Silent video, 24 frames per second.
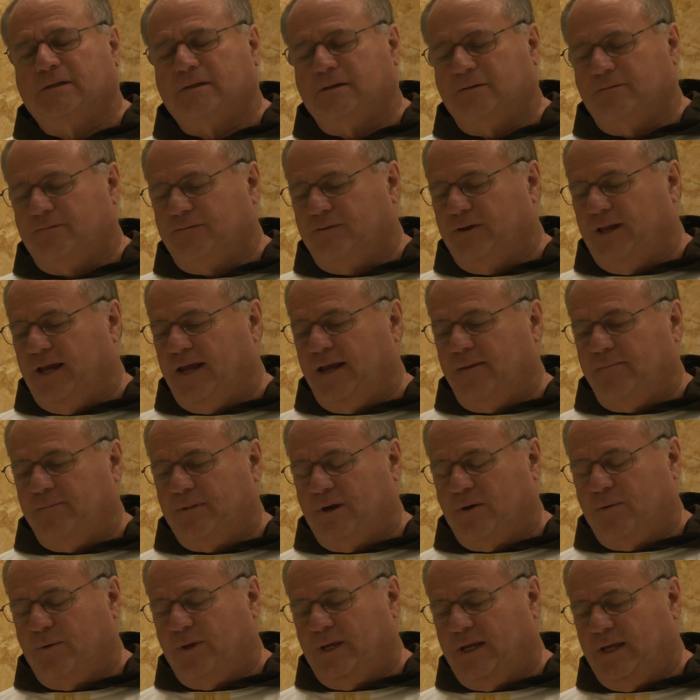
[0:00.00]
a flame
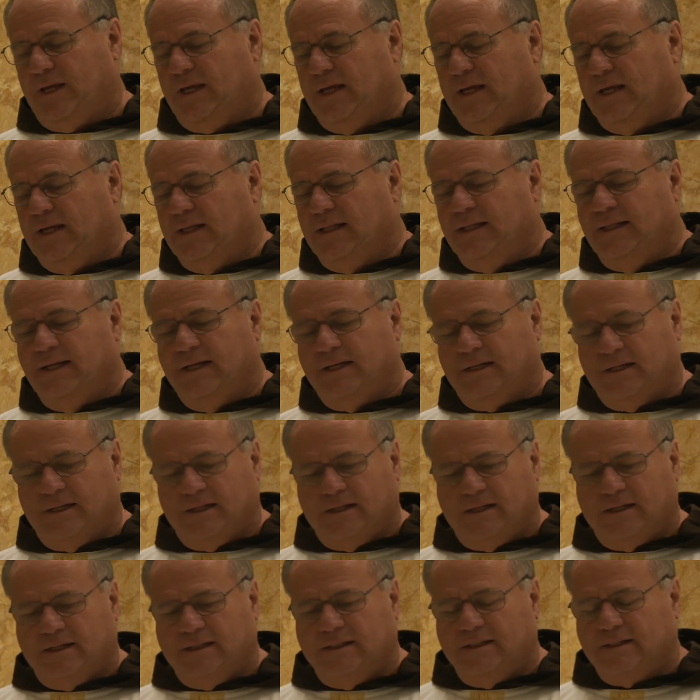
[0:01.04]
that we lit
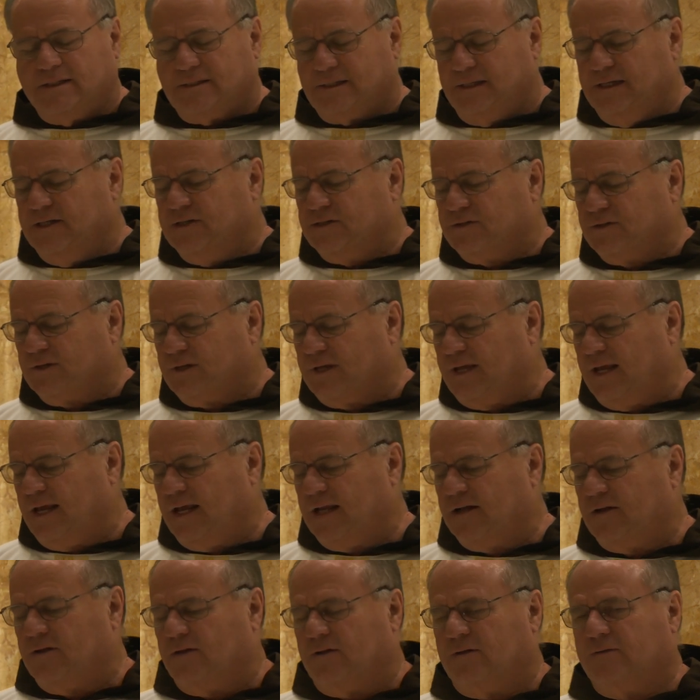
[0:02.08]
in this Easter
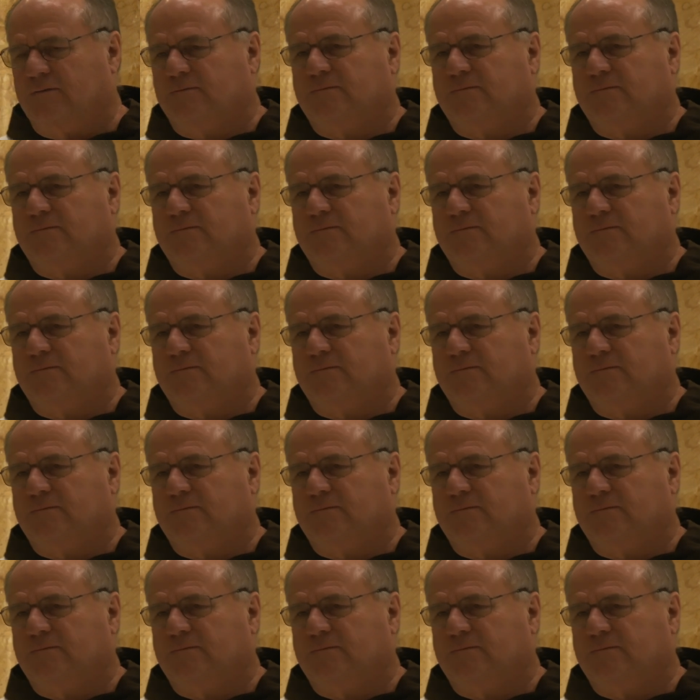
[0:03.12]
candle.